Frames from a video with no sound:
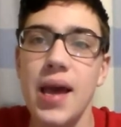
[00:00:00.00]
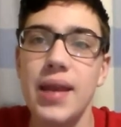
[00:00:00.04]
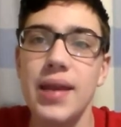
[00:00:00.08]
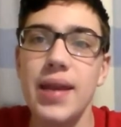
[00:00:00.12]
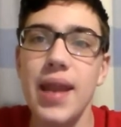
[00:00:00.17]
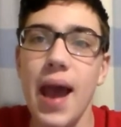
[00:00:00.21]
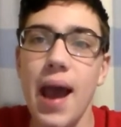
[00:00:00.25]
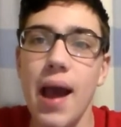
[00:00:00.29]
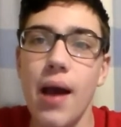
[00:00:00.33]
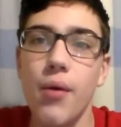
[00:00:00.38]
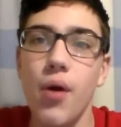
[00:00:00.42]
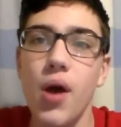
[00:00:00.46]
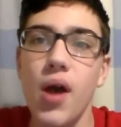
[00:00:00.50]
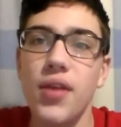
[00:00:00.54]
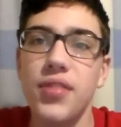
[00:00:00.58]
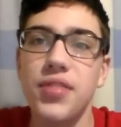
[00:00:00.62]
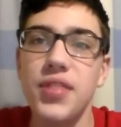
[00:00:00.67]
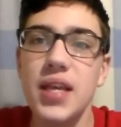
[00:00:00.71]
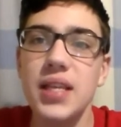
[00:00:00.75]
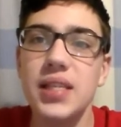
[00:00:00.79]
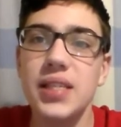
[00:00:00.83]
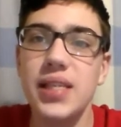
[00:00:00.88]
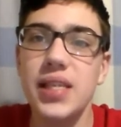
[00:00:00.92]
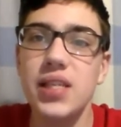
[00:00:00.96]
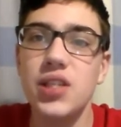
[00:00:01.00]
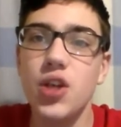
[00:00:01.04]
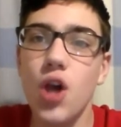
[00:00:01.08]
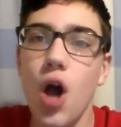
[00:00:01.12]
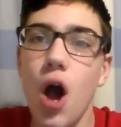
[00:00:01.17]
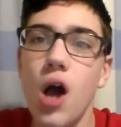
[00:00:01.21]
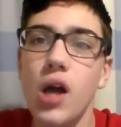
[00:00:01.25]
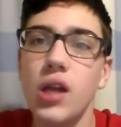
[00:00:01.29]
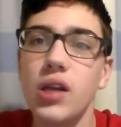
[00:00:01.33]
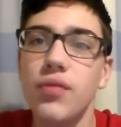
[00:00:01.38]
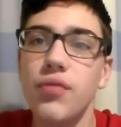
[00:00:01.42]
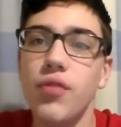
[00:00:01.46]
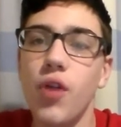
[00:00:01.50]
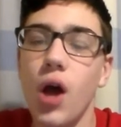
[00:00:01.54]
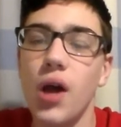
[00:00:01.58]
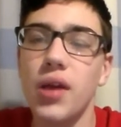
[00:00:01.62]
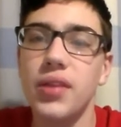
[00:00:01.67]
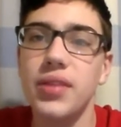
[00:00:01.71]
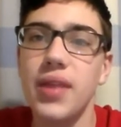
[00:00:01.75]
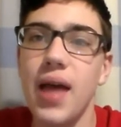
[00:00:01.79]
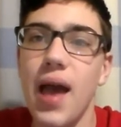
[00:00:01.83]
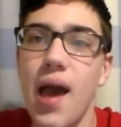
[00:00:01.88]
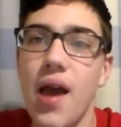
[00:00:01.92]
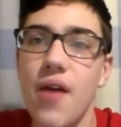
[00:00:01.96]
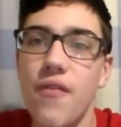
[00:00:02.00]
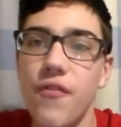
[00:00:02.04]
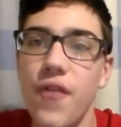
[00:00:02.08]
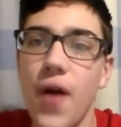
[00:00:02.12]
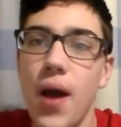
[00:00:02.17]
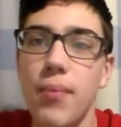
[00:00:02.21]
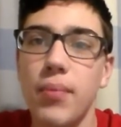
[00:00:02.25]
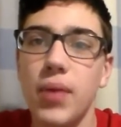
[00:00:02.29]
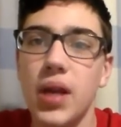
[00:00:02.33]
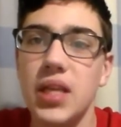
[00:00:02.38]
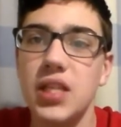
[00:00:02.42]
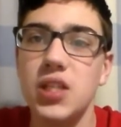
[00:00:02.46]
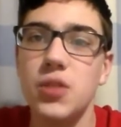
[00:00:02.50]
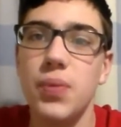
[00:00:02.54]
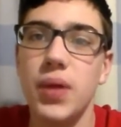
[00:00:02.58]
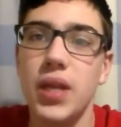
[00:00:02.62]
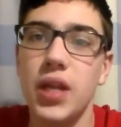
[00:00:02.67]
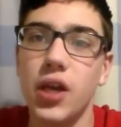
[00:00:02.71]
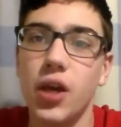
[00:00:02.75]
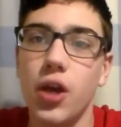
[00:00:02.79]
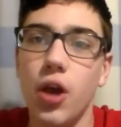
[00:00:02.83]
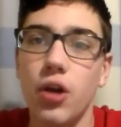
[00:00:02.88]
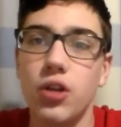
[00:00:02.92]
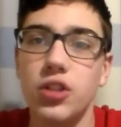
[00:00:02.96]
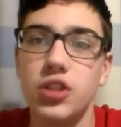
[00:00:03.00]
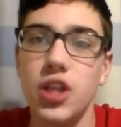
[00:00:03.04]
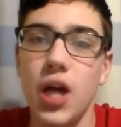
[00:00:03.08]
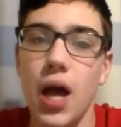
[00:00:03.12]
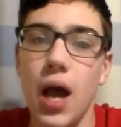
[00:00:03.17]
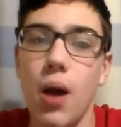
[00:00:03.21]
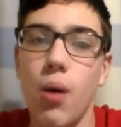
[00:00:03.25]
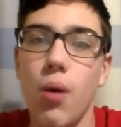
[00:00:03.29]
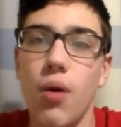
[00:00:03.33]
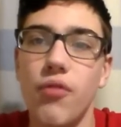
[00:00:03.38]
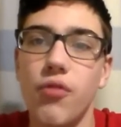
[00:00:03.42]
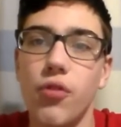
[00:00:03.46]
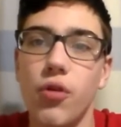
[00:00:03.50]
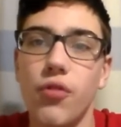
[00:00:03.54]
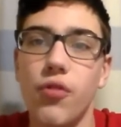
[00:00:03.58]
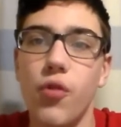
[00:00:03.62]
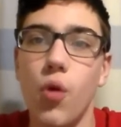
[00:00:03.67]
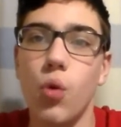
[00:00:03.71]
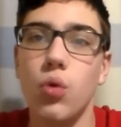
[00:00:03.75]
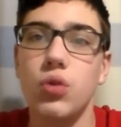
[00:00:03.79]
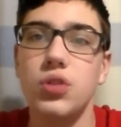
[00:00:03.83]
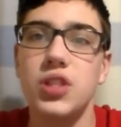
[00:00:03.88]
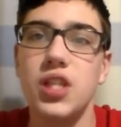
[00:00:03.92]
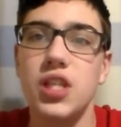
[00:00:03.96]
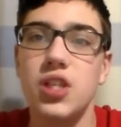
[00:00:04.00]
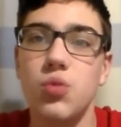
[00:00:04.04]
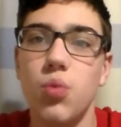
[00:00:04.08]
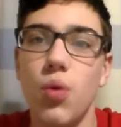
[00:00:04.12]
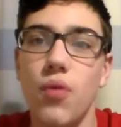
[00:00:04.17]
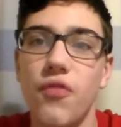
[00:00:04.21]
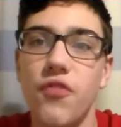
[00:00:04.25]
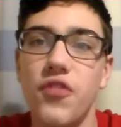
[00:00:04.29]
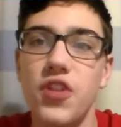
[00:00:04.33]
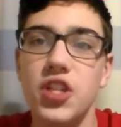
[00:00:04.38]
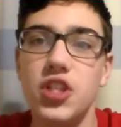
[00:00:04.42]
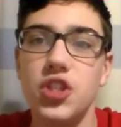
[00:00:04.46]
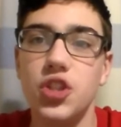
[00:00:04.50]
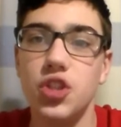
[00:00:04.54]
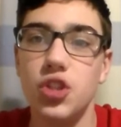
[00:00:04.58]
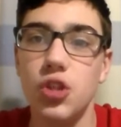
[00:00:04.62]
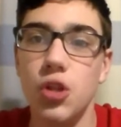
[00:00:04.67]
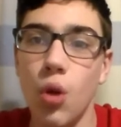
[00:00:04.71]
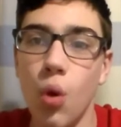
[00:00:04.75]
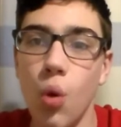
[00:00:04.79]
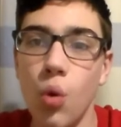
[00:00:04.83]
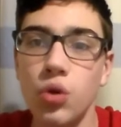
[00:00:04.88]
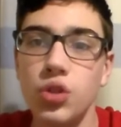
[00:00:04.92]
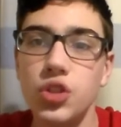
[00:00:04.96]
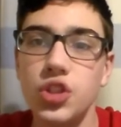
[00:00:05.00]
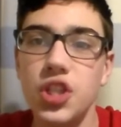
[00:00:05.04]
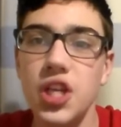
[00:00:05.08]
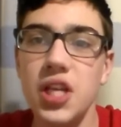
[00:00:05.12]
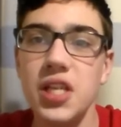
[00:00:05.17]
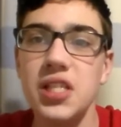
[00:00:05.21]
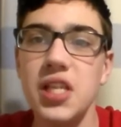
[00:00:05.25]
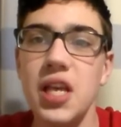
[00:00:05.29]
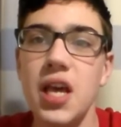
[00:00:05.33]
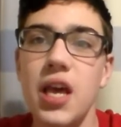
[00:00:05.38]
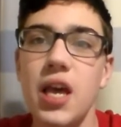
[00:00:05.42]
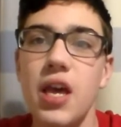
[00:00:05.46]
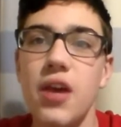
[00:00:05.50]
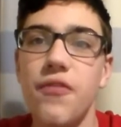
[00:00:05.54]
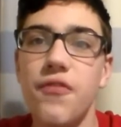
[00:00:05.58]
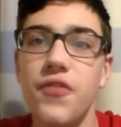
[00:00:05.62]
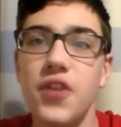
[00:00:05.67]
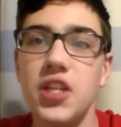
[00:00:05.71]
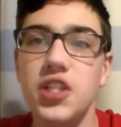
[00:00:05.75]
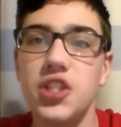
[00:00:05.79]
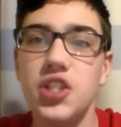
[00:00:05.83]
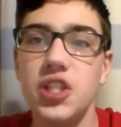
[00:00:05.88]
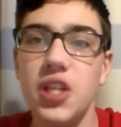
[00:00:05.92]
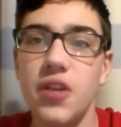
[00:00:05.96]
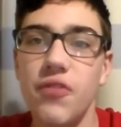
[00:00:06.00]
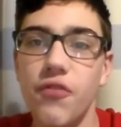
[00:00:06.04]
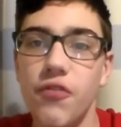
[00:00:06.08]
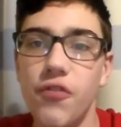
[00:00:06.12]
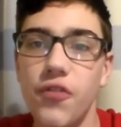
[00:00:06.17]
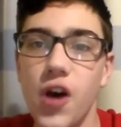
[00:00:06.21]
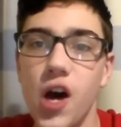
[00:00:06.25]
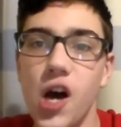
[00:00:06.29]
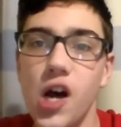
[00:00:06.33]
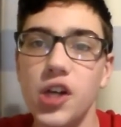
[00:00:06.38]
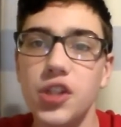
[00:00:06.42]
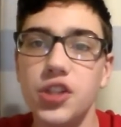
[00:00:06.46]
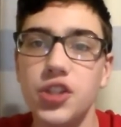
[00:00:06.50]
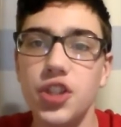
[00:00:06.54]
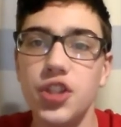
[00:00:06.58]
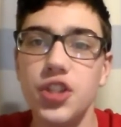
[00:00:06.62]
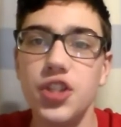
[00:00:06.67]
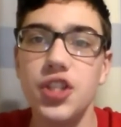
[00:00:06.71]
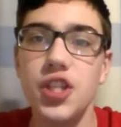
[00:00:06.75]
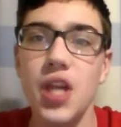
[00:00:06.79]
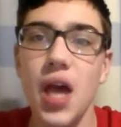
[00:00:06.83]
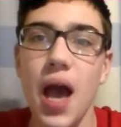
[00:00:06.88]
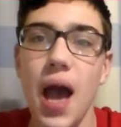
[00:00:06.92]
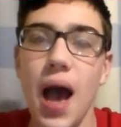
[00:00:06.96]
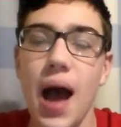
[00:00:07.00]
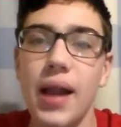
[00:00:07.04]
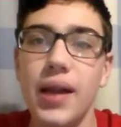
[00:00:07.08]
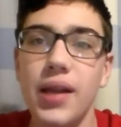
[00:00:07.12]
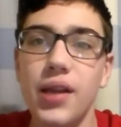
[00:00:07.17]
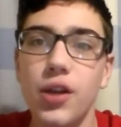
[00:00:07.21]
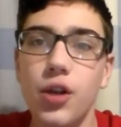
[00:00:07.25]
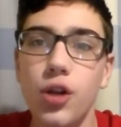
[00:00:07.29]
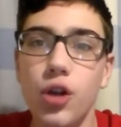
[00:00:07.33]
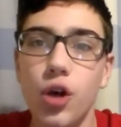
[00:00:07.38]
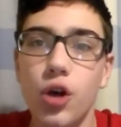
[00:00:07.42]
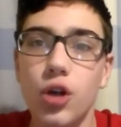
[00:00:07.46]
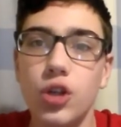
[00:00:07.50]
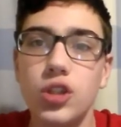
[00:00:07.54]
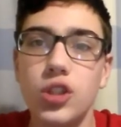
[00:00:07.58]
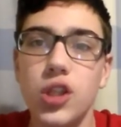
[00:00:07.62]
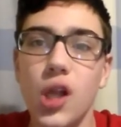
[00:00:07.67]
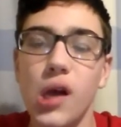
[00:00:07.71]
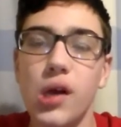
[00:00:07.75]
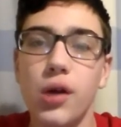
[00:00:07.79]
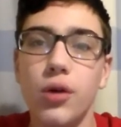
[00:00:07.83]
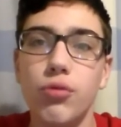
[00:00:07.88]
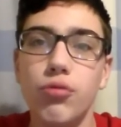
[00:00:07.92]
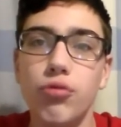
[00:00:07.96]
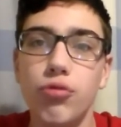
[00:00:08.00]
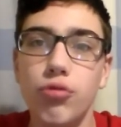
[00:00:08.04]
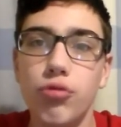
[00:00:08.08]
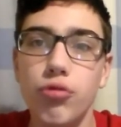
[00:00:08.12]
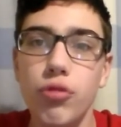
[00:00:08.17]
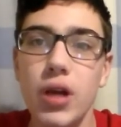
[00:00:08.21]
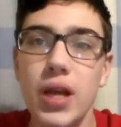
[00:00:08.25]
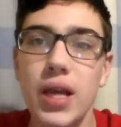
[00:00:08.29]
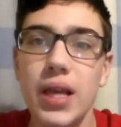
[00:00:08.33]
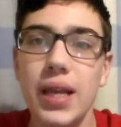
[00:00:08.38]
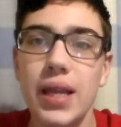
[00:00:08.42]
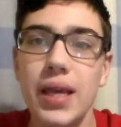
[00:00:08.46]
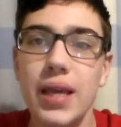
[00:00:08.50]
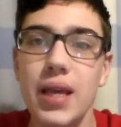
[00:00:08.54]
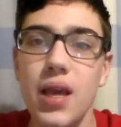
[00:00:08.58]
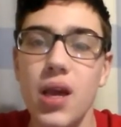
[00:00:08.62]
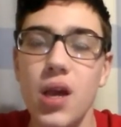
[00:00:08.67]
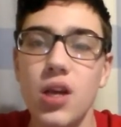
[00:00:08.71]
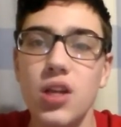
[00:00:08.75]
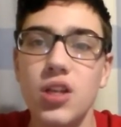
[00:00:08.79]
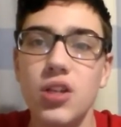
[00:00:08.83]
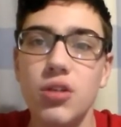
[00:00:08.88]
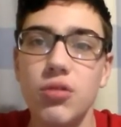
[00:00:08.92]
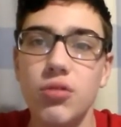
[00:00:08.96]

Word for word: Now, this is kind of like their family spinning coaster. However, of course, this one features launches, it features inversions, and it looks like a really